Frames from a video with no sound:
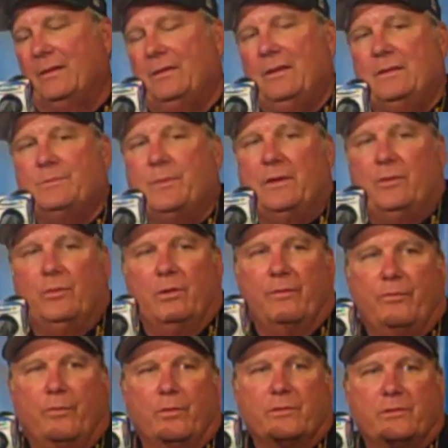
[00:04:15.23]
and he's been doing
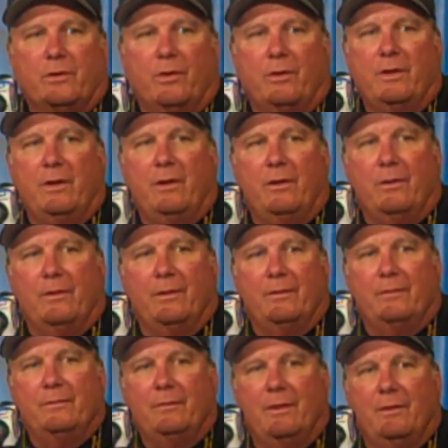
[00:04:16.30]
it for us all year.
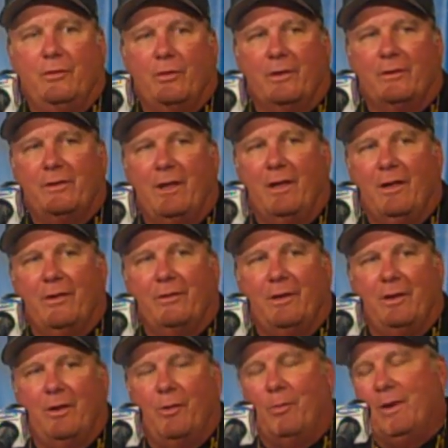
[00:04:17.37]
And, and you could tell,
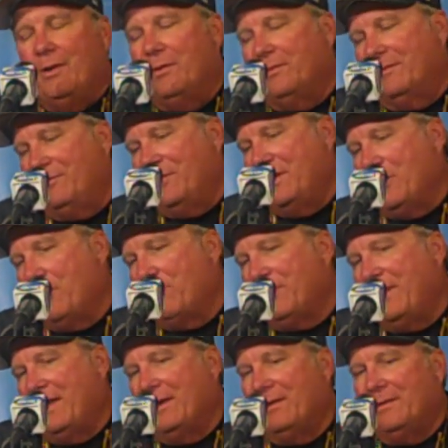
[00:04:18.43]
you know, we don't we don't
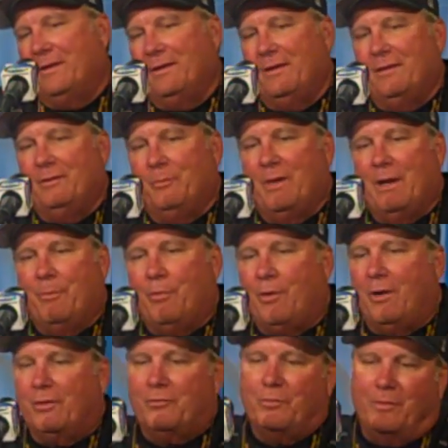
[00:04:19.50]
play in, a, in, in many
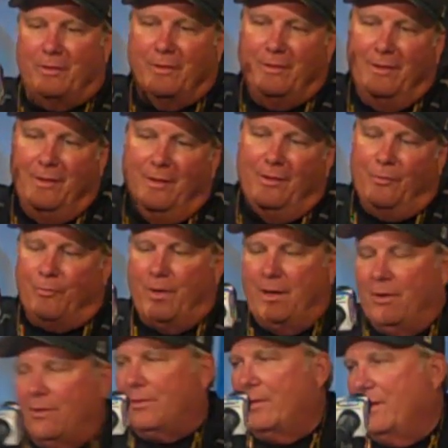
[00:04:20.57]
parks where the
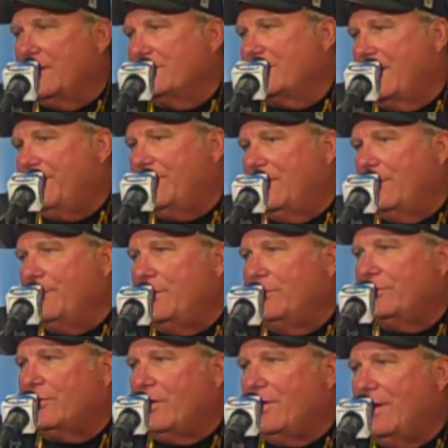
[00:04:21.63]
radar guns up there, but
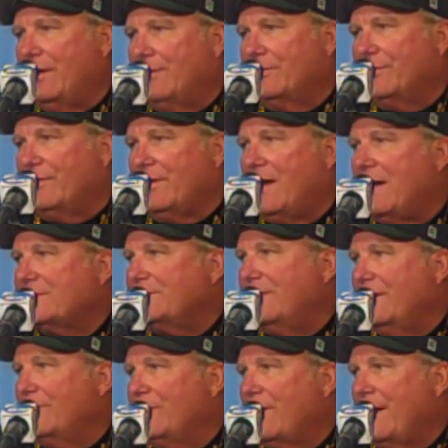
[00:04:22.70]
you saw how his
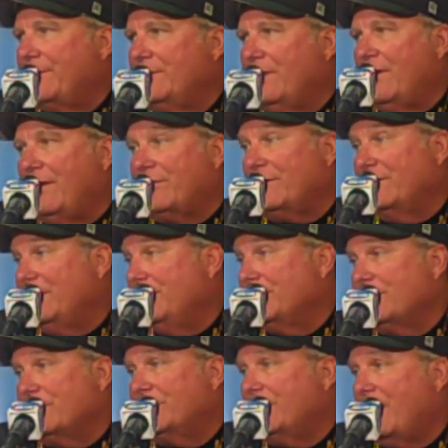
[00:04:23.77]
velocity had dropped off because he
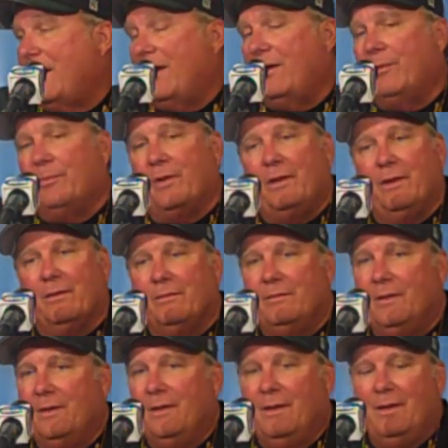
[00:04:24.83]
was just tired. But he'll